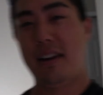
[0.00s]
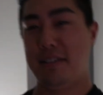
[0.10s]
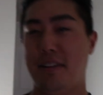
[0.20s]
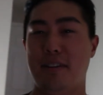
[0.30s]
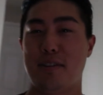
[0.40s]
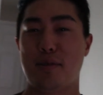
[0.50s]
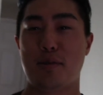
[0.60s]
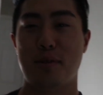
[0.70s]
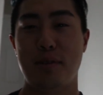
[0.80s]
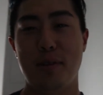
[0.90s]
instead of
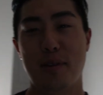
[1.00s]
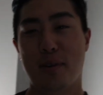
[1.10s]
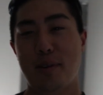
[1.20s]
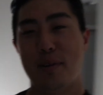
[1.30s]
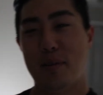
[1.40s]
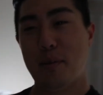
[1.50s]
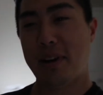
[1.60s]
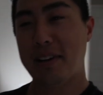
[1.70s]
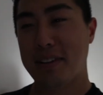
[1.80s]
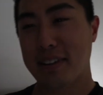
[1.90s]
just
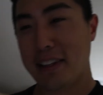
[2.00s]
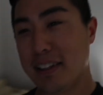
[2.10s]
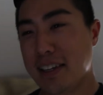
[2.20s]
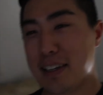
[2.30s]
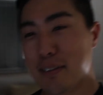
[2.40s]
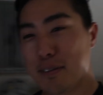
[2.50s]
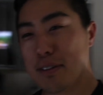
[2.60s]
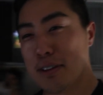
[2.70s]
waiting until they leave.